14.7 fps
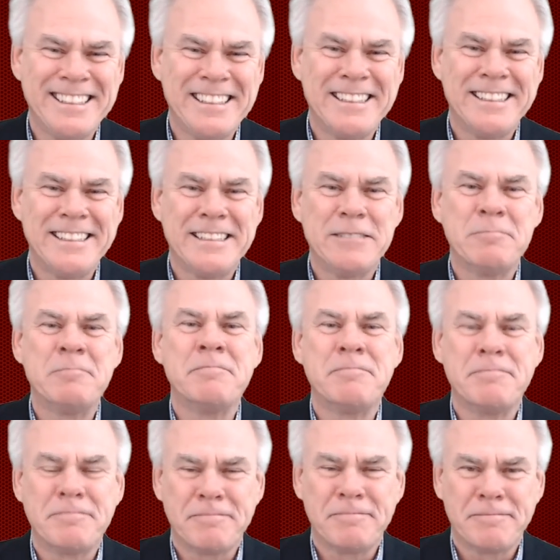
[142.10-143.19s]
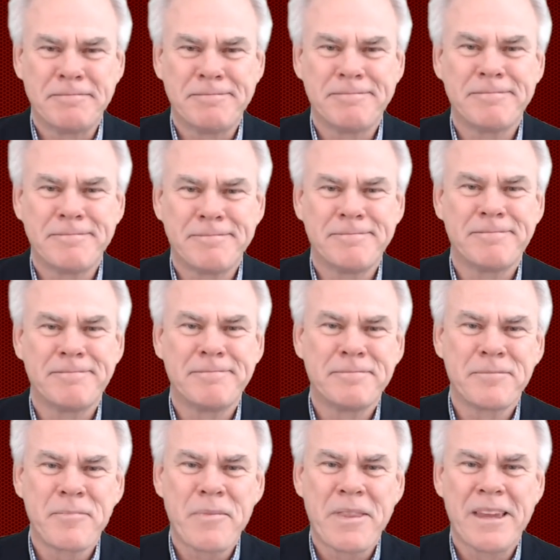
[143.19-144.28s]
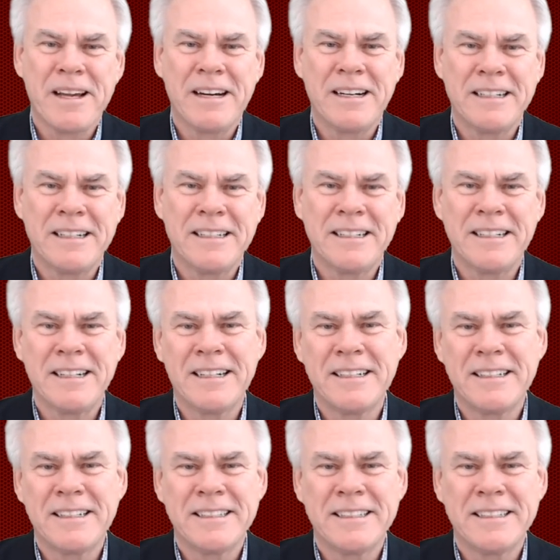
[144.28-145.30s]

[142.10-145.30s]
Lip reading: (silent)